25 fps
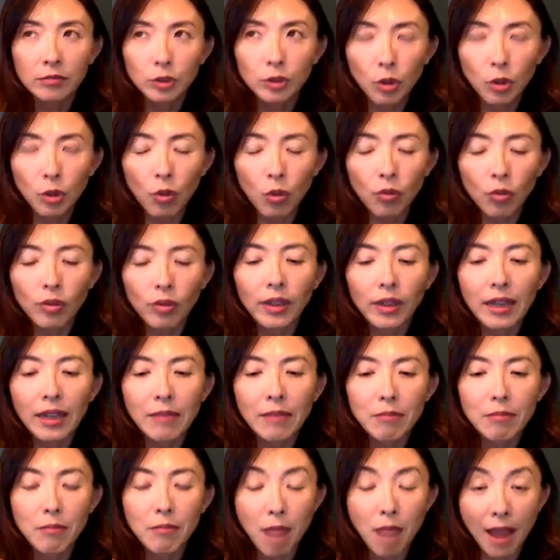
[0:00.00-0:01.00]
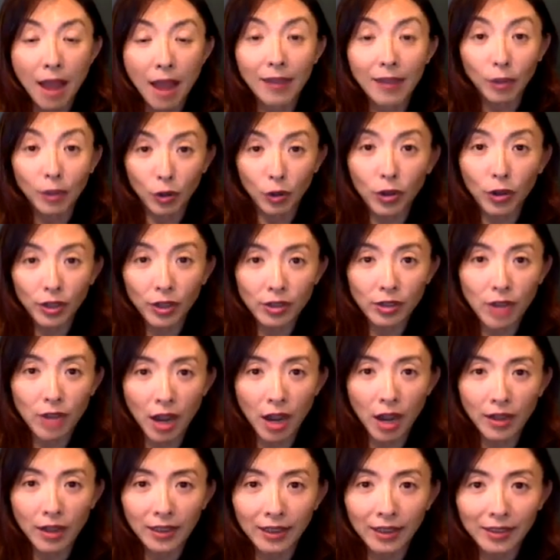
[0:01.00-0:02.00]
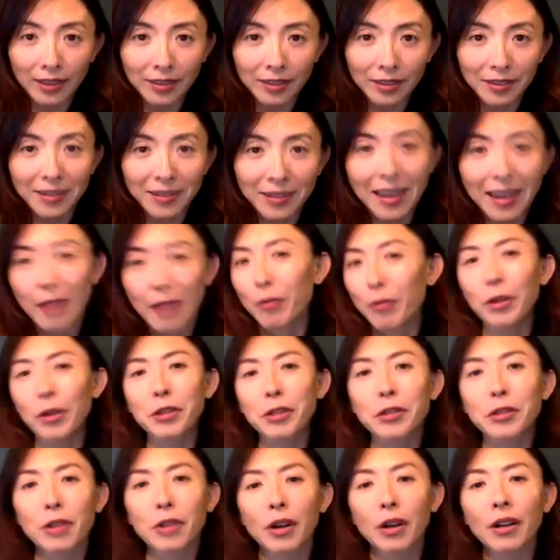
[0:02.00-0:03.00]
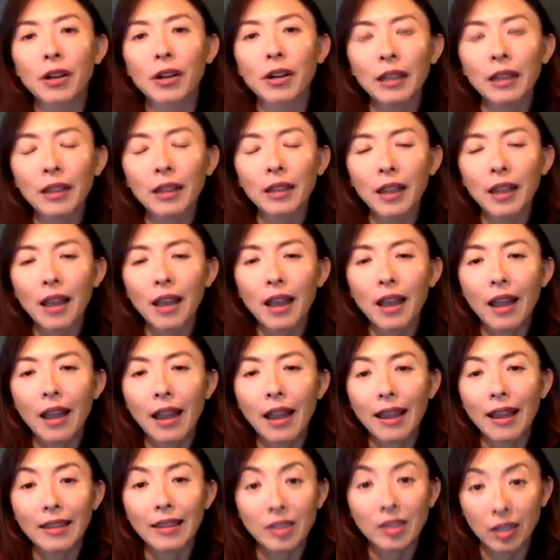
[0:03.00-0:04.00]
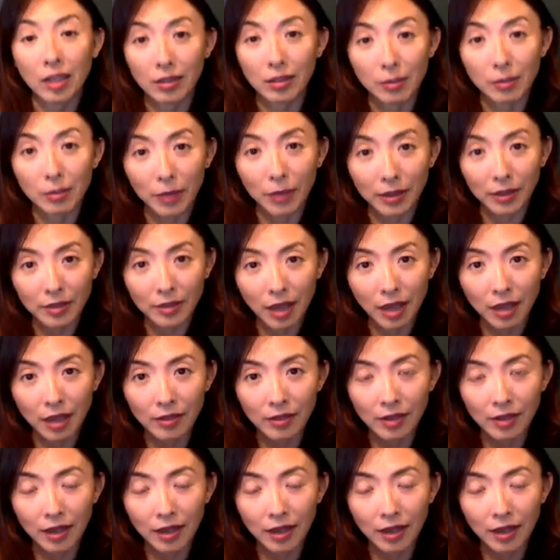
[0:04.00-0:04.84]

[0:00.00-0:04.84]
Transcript: dong, in my learning Chinese language journey, it doesn't make sense.